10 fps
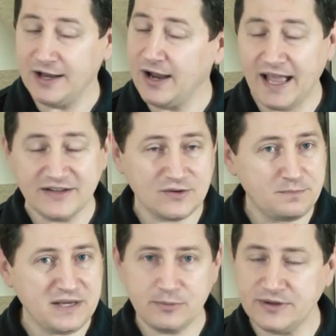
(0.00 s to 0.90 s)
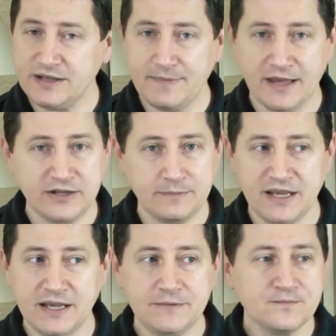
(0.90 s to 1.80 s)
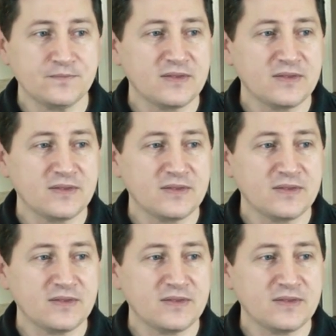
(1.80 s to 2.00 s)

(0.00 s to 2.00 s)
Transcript: Now, I had some people emailing me